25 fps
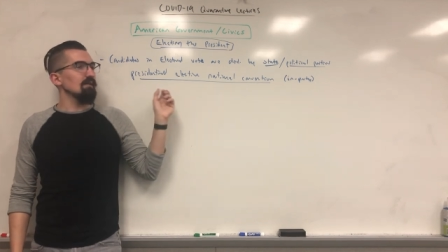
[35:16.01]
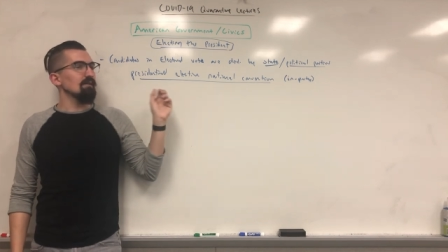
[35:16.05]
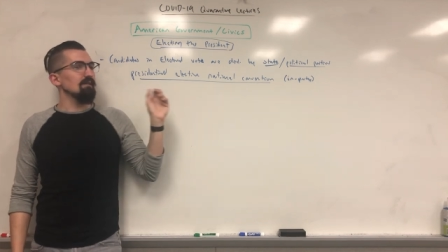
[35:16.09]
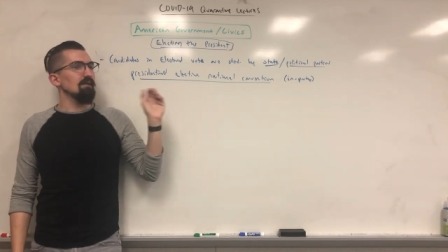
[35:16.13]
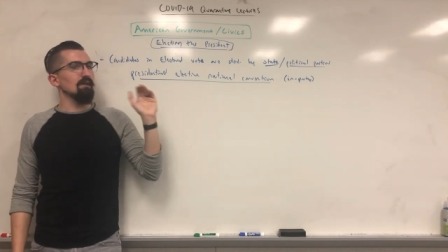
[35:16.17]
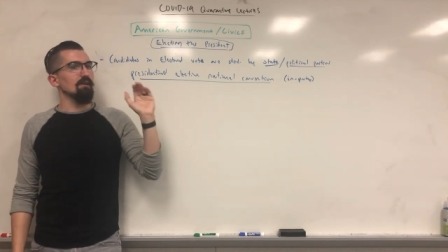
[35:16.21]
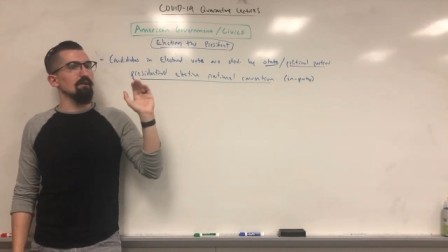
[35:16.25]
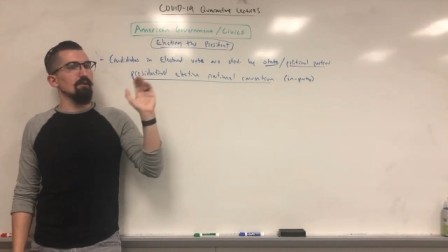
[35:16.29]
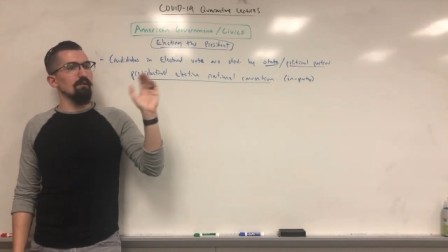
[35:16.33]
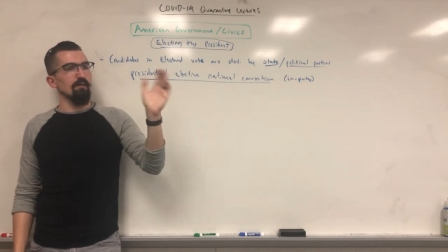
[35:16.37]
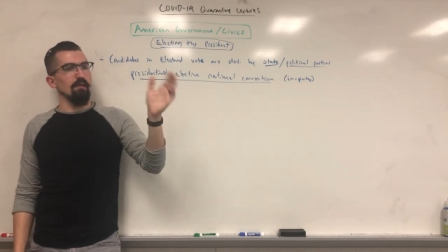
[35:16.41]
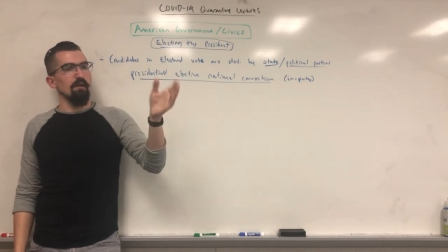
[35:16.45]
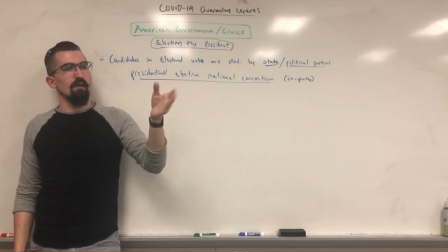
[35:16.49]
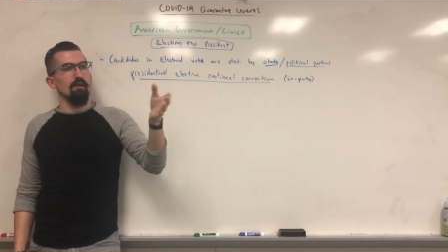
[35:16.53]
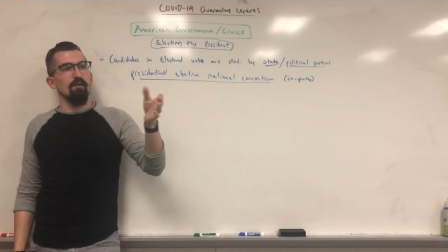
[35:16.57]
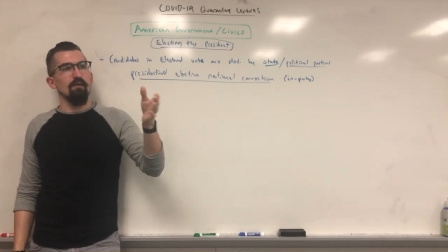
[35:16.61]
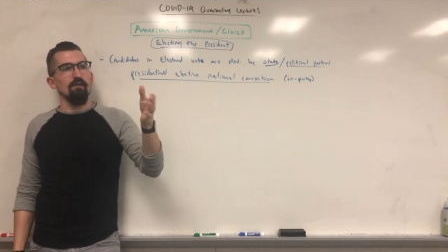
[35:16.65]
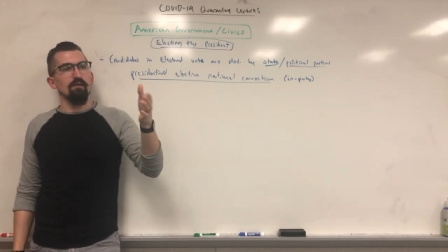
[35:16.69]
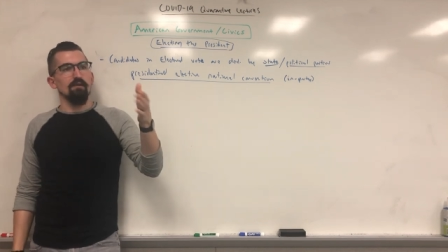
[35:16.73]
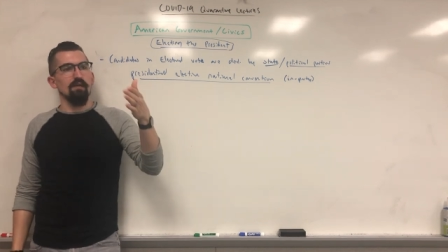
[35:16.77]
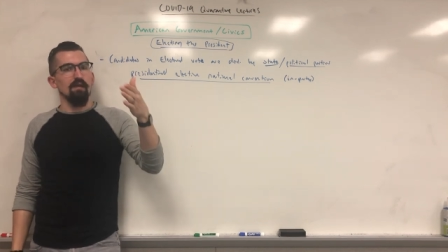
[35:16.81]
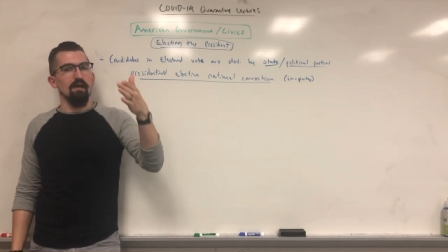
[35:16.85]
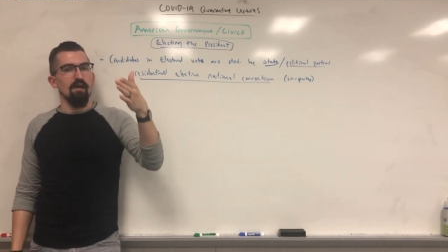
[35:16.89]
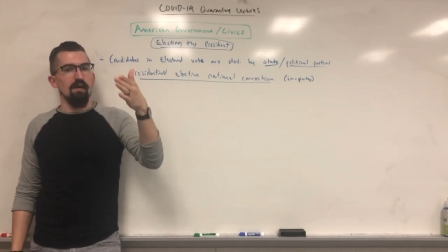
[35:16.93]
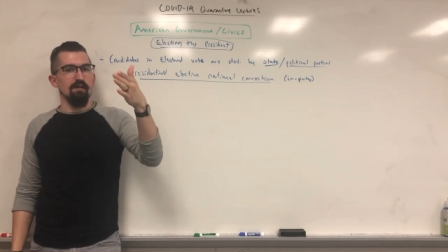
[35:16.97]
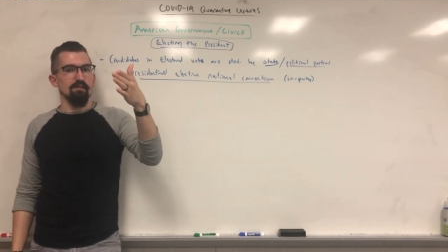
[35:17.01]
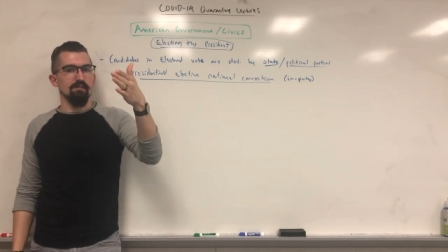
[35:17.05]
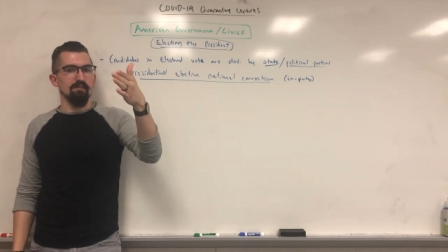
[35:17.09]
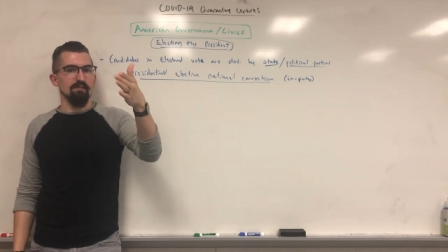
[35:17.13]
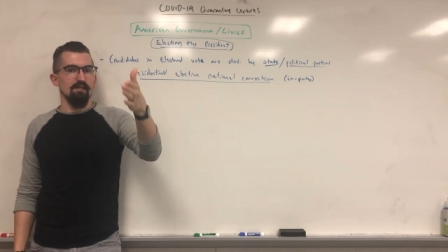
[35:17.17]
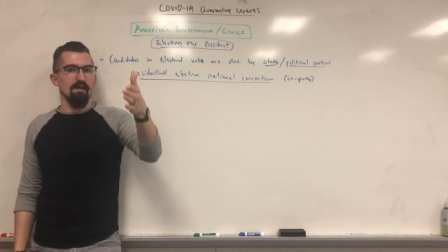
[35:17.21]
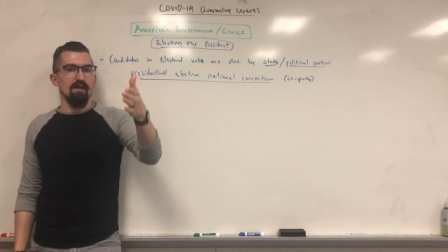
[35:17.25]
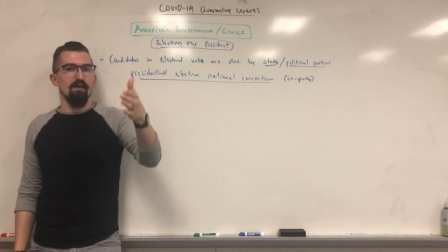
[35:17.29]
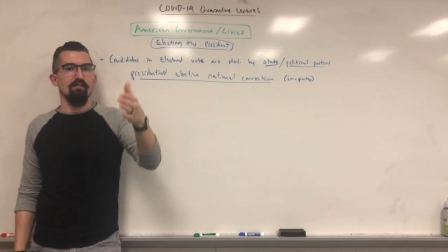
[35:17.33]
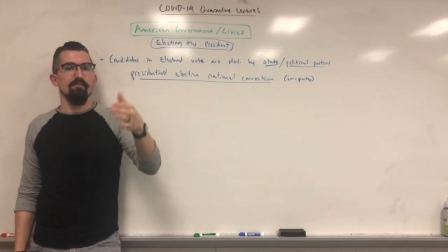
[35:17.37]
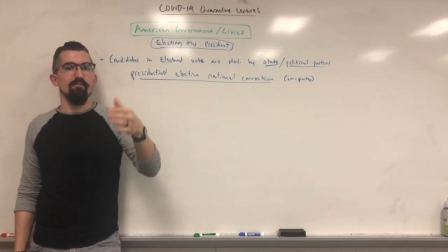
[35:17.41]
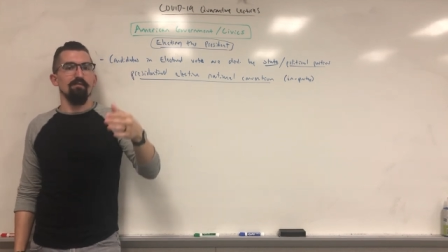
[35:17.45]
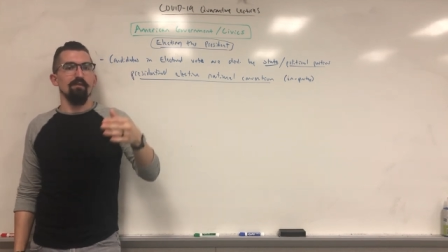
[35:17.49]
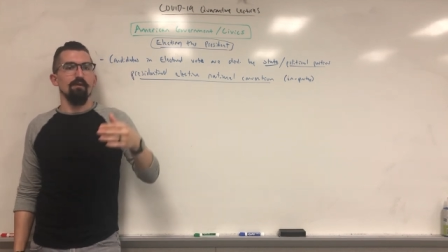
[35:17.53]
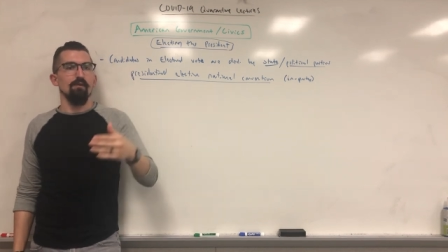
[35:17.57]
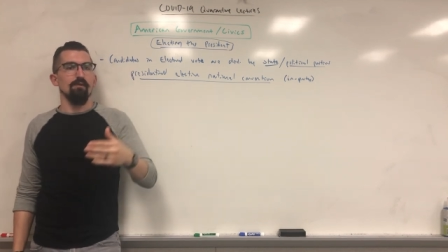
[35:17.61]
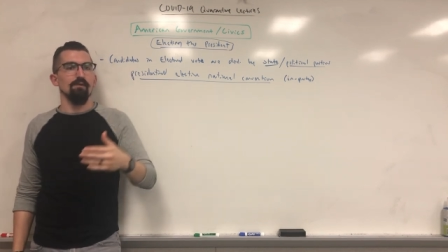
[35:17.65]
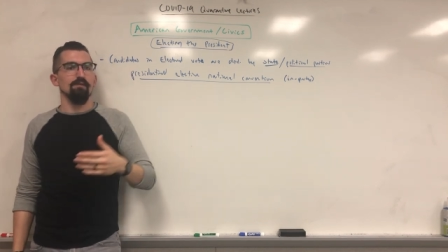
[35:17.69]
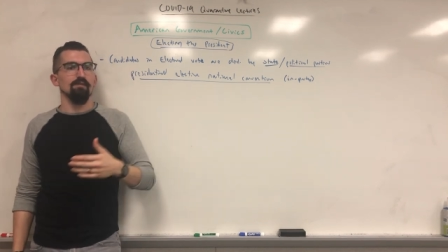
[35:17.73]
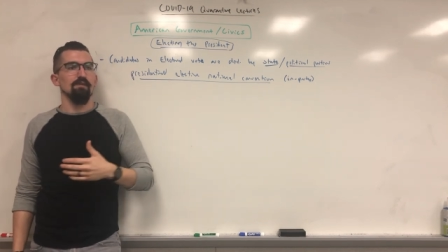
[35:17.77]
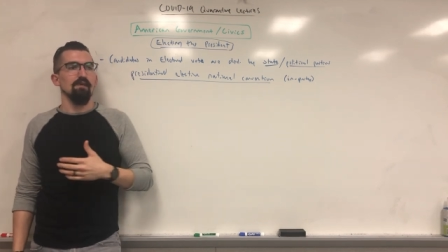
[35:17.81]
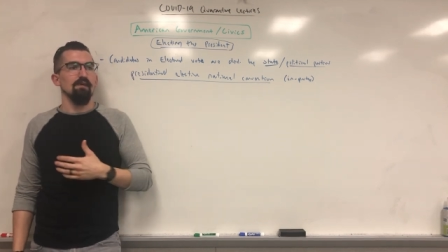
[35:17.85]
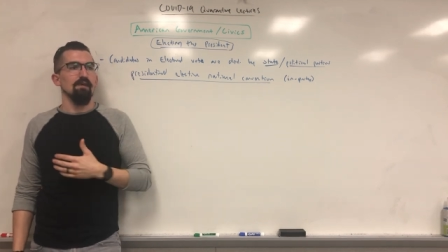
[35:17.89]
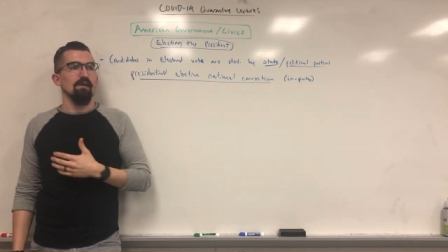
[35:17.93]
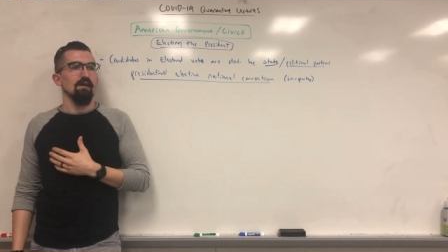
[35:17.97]
they go there and cast that
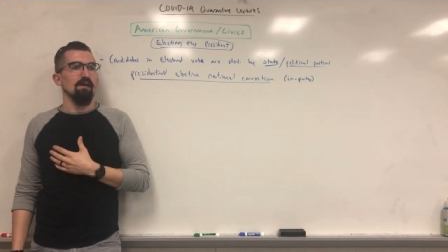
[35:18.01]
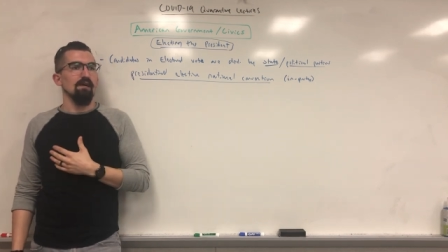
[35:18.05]
vote